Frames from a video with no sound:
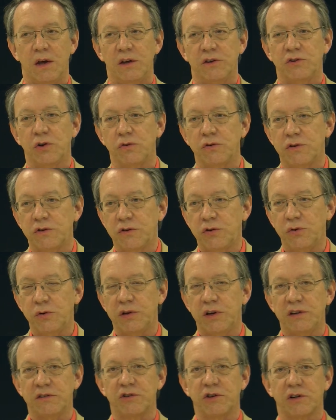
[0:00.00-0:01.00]
So, two
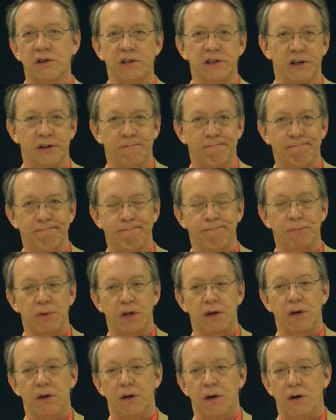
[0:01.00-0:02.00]
things are clear.
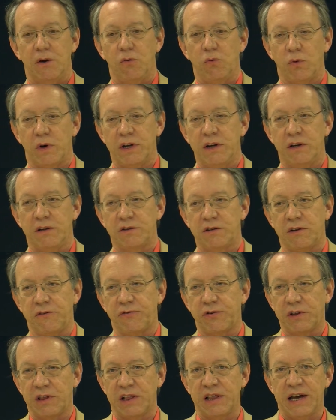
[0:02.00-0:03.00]
One is that
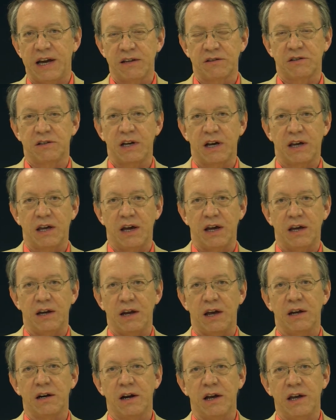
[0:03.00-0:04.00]
for the last decade,
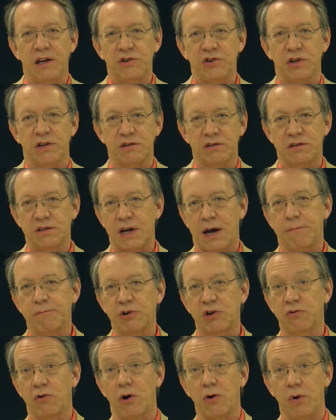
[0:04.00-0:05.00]
NIH has
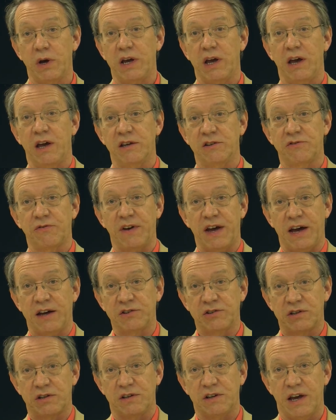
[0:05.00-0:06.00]
stopped growing as
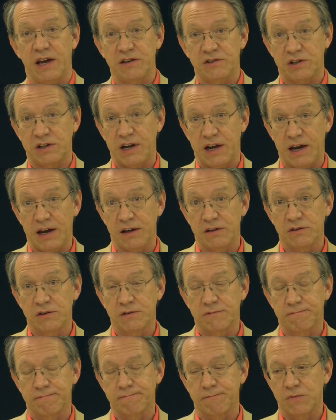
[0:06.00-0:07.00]
fast as it
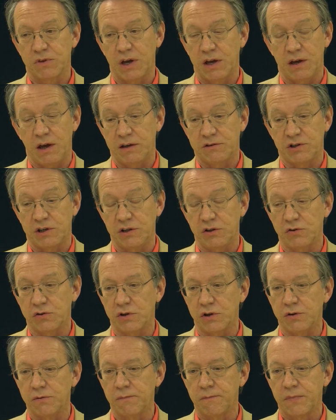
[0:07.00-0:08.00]
has, as it
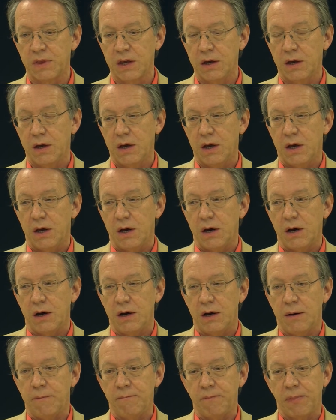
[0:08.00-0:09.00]
used to.
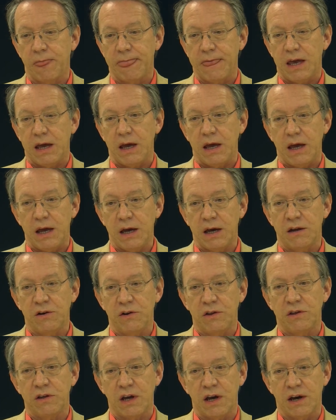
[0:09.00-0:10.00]
Um,
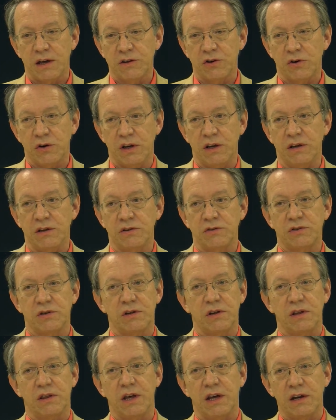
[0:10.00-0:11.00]
and the other
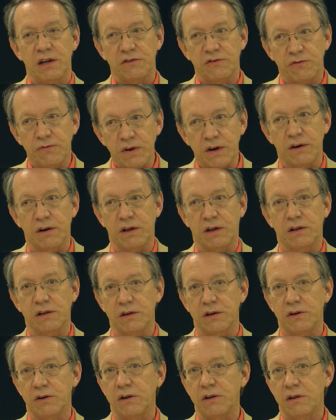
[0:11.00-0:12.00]
is that it's very
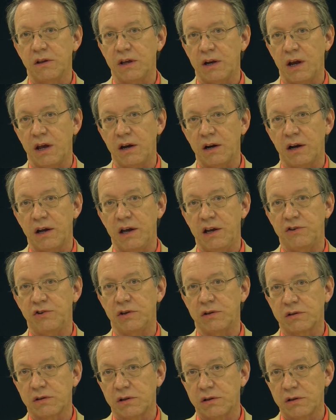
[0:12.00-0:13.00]
clear that
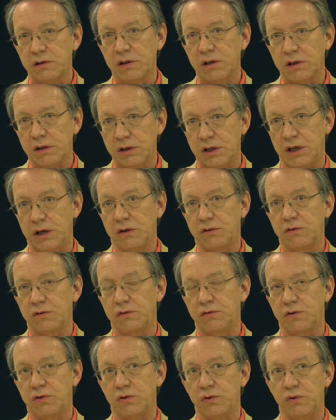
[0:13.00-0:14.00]
NIH is clearly
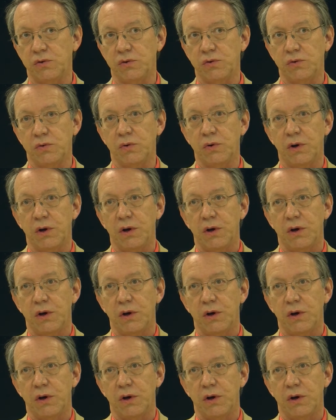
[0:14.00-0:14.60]
linked to